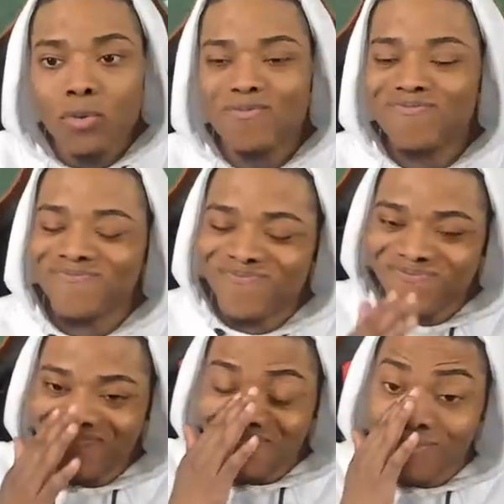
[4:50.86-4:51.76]

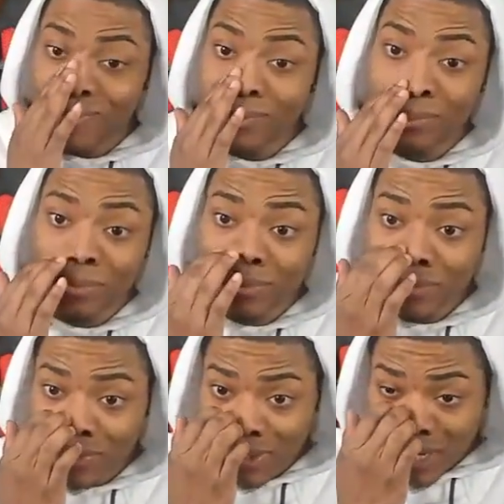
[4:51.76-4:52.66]
Mm.
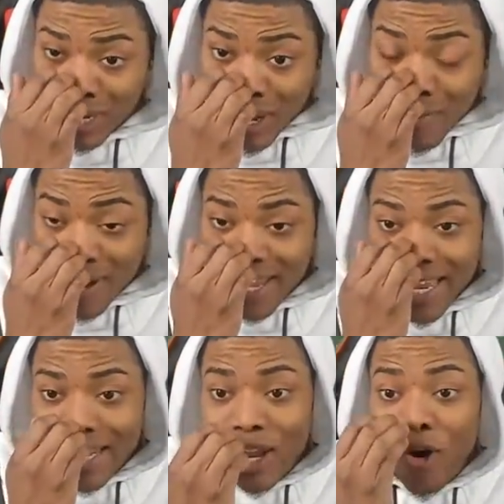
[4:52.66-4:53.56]
But he
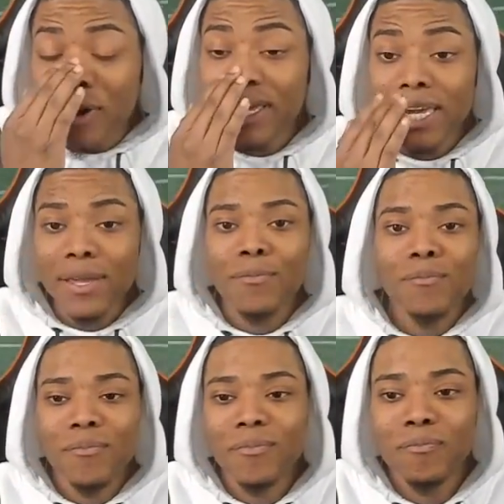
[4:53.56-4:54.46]
low key,
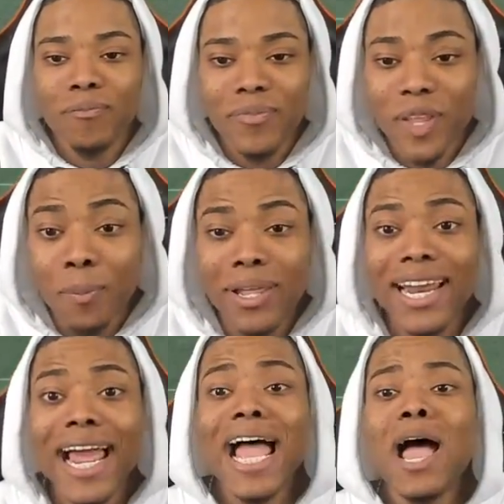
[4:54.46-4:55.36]
the play
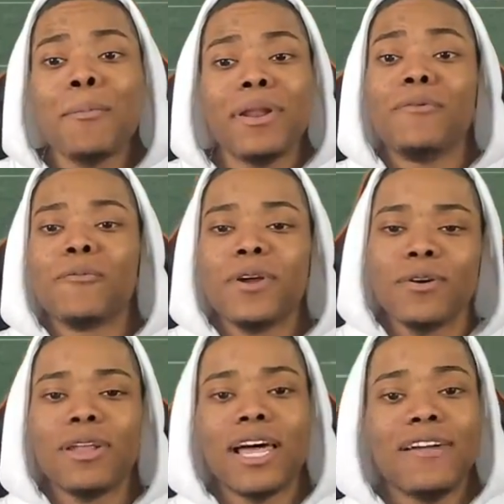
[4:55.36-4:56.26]
that happened in real
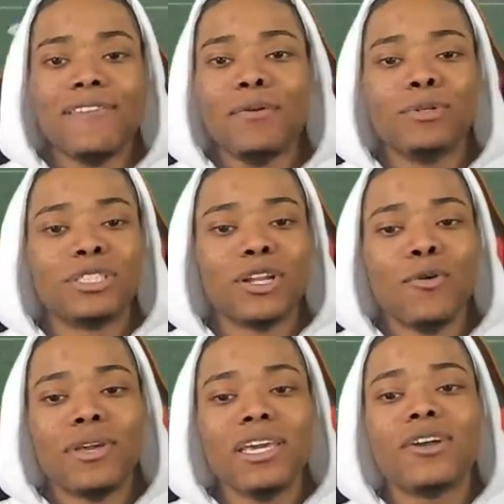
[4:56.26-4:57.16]
life, it was low
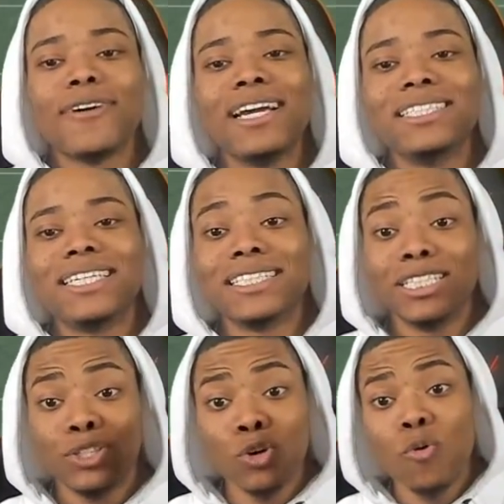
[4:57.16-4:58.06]
key crazy because the
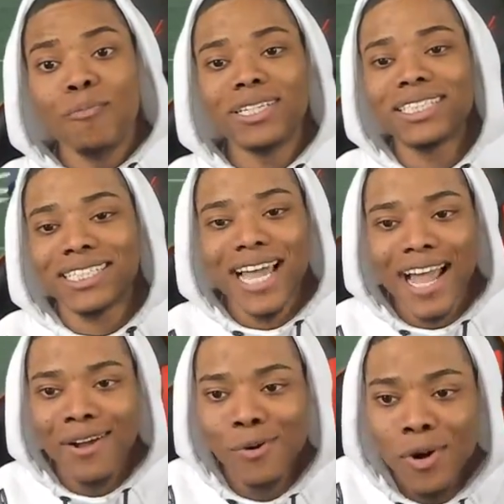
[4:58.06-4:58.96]
dude missed a
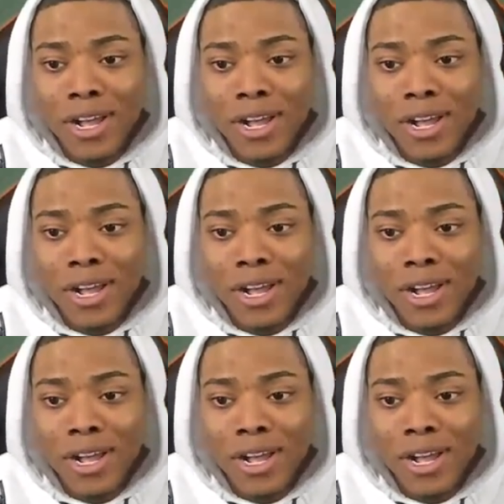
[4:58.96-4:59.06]
tackle.